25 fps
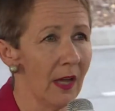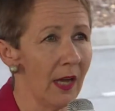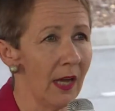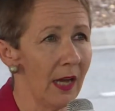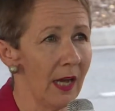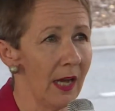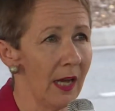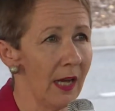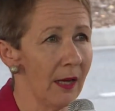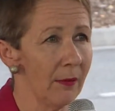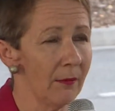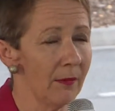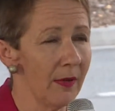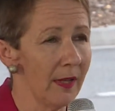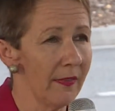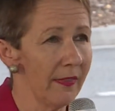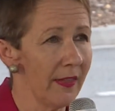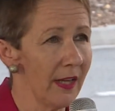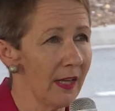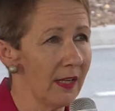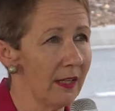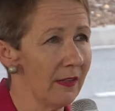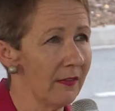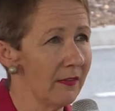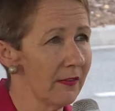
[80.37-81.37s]

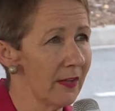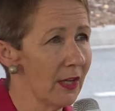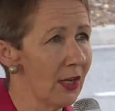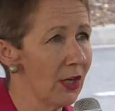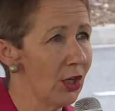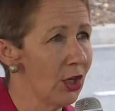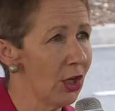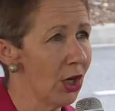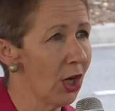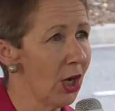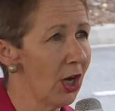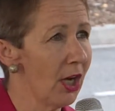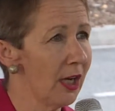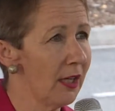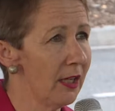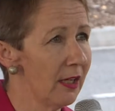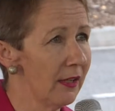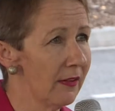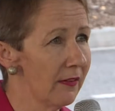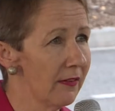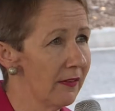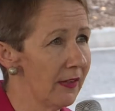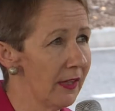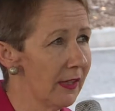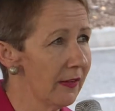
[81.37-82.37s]
that is
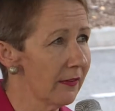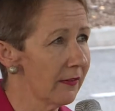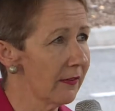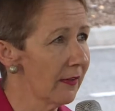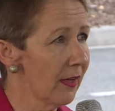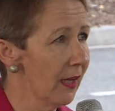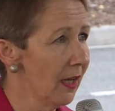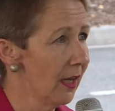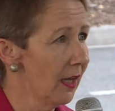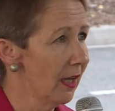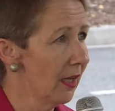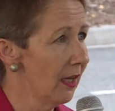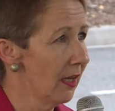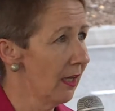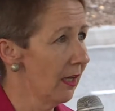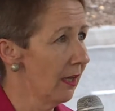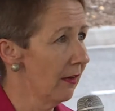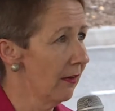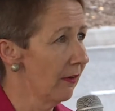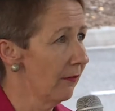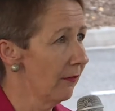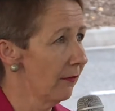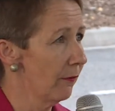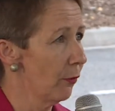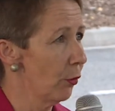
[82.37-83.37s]
96,
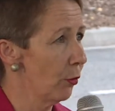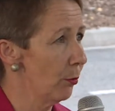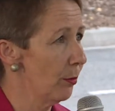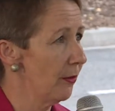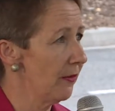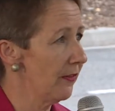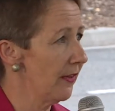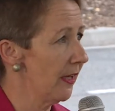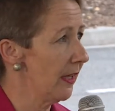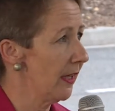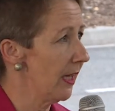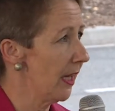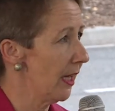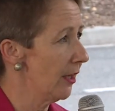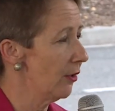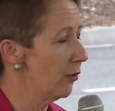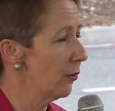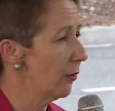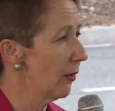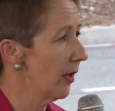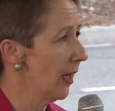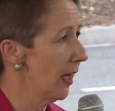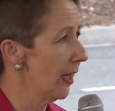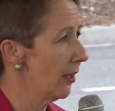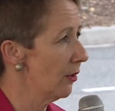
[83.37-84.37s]
4%
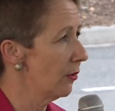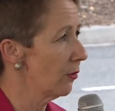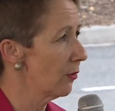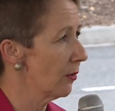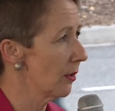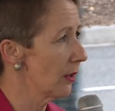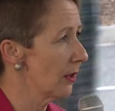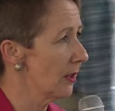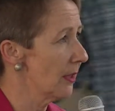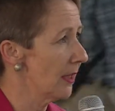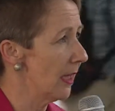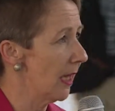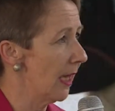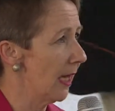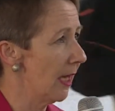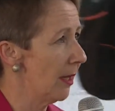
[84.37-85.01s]
under 100,